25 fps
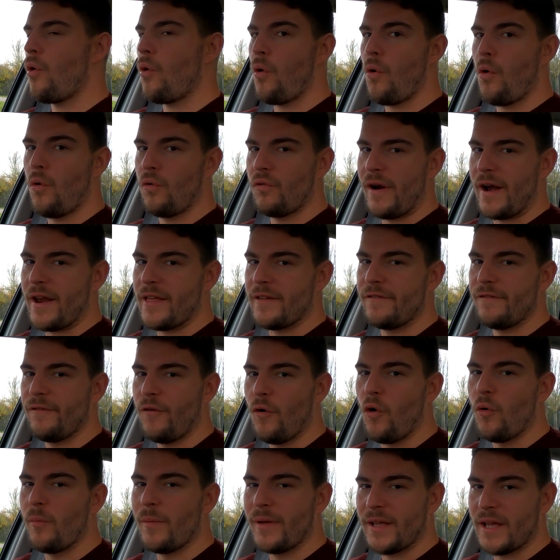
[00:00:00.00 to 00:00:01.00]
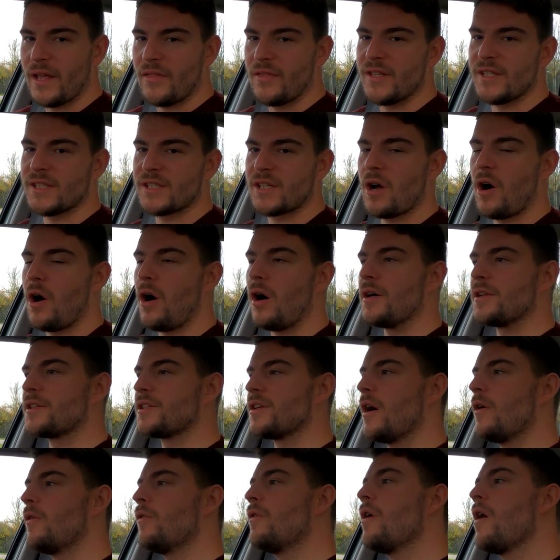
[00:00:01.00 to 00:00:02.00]
already forming in this car,
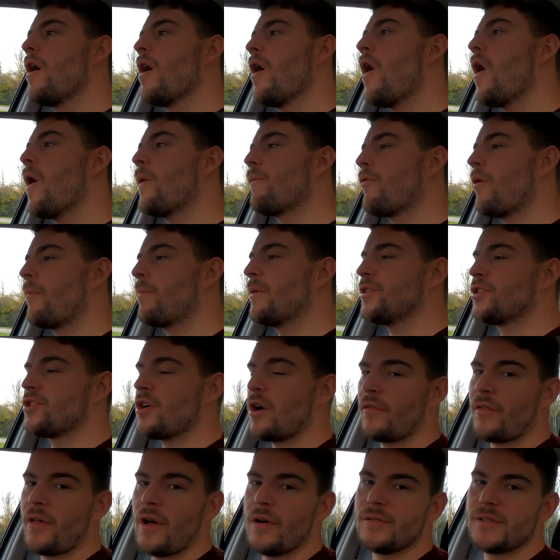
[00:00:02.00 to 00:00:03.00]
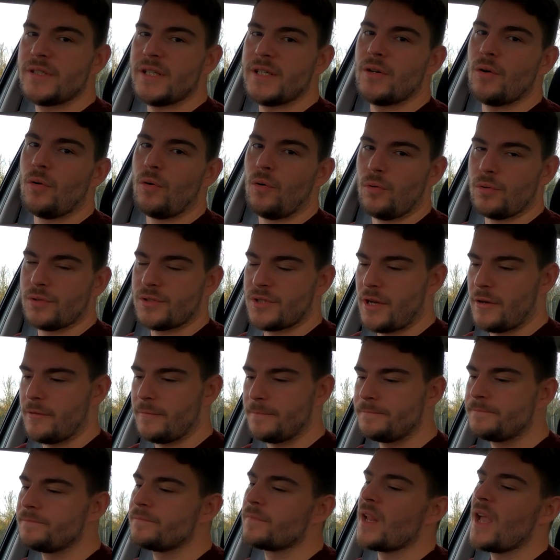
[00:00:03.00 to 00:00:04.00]
so I'll probably chuck those in also.
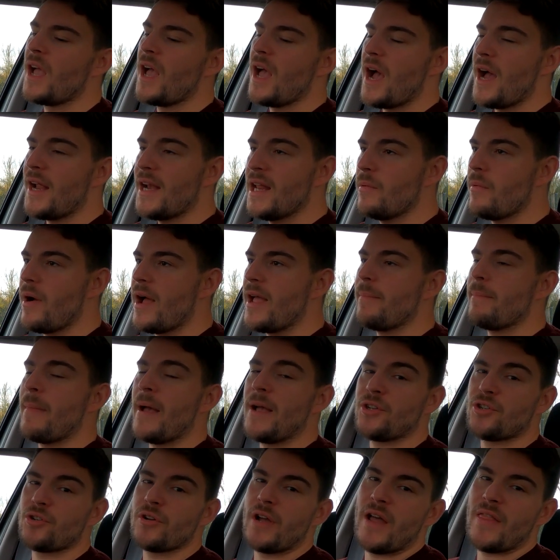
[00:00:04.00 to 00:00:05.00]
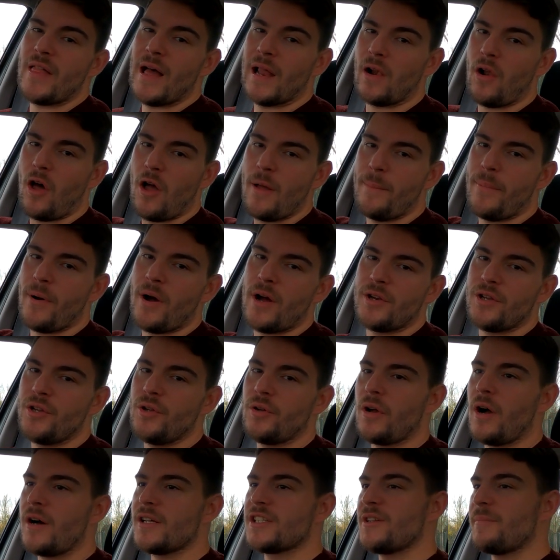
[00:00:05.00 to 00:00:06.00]
Anyway, make sure you hit that like button.
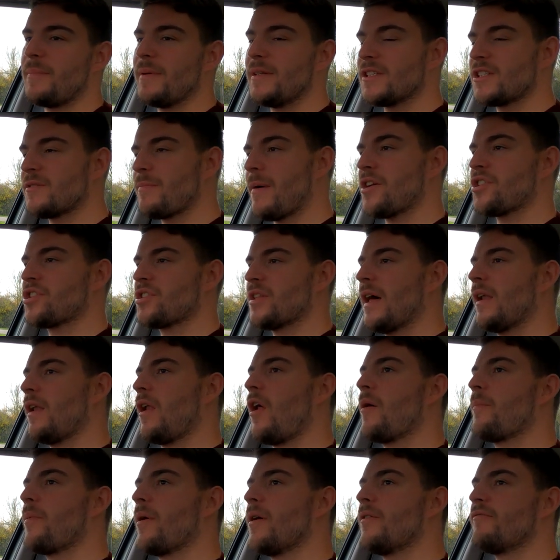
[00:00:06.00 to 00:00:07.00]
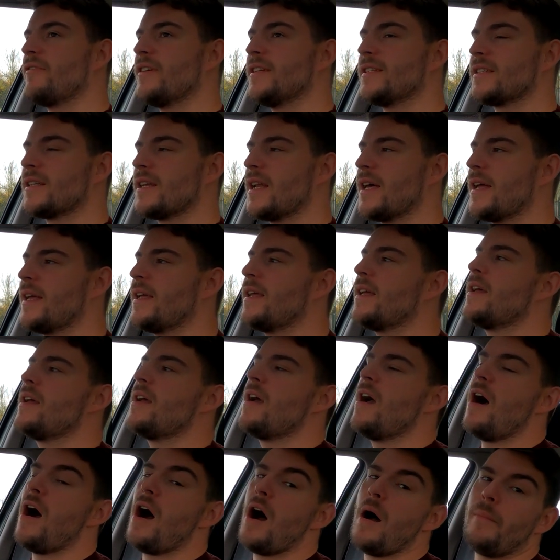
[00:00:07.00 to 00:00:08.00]
You guys have been smashing that like button recently.
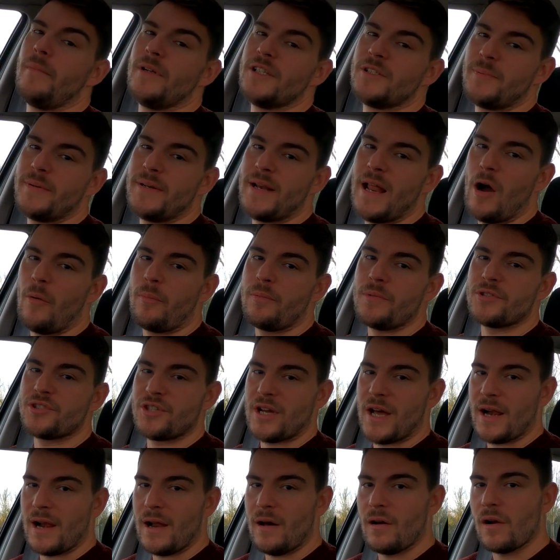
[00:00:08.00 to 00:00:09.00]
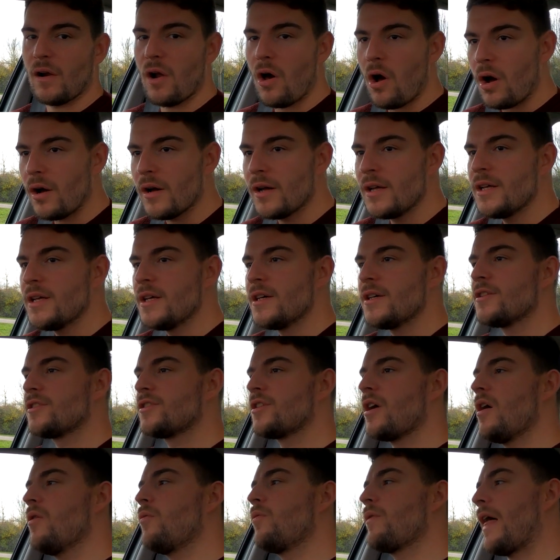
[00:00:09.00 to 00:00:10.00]
It's been helping the channel out a lot.
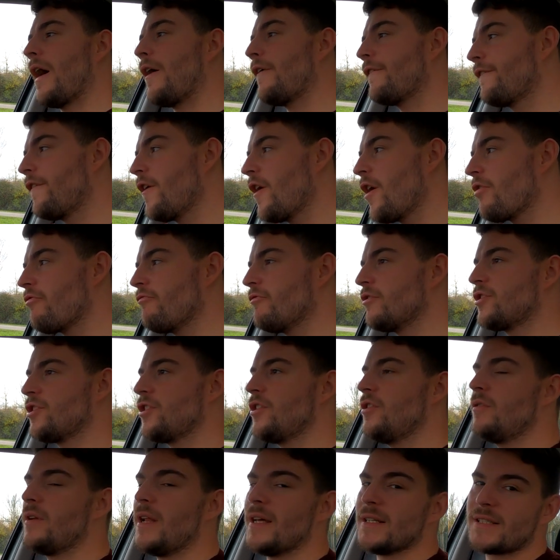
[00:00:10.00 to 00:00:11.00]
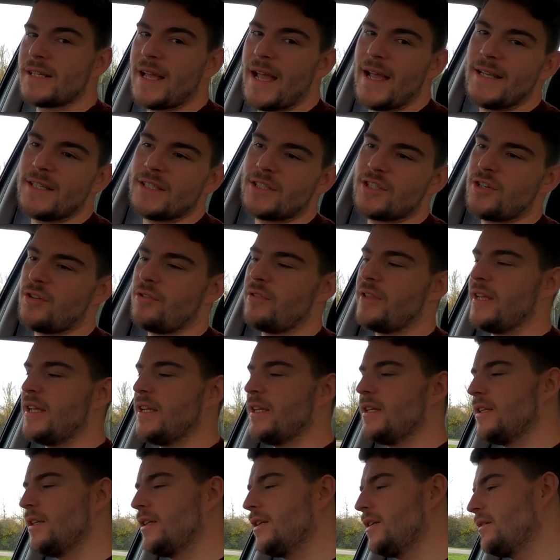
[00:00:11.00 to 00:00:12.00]
So without further ado, let's get into
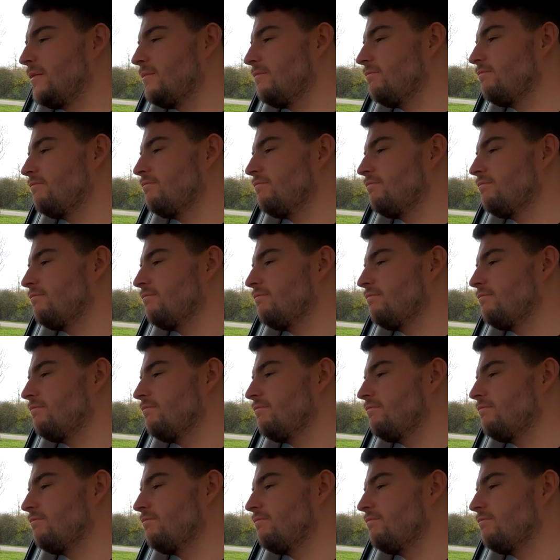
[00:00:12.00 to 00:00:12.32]
the,